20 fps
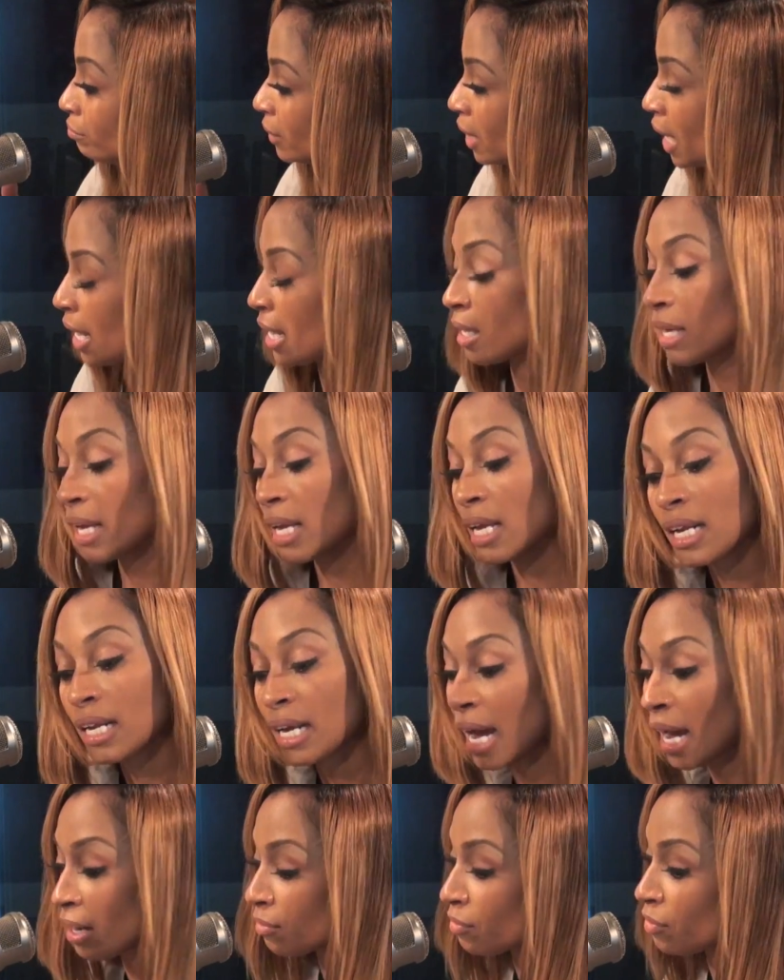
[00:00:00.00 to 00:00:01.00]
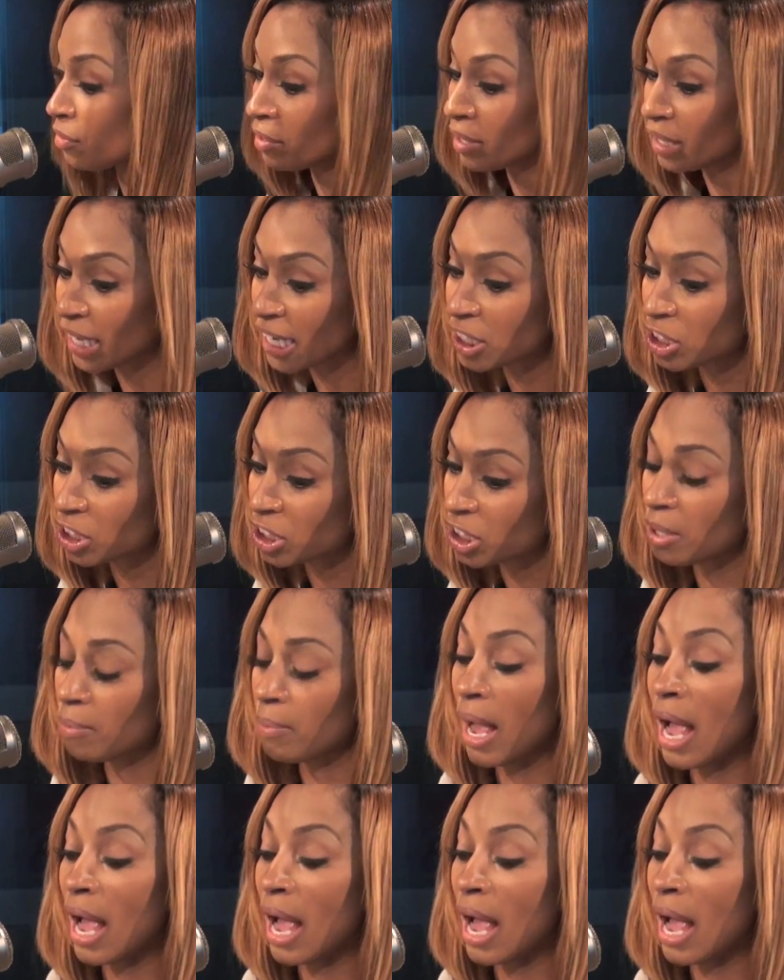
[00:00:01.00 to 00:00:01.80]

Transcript: like in and out of a relationship.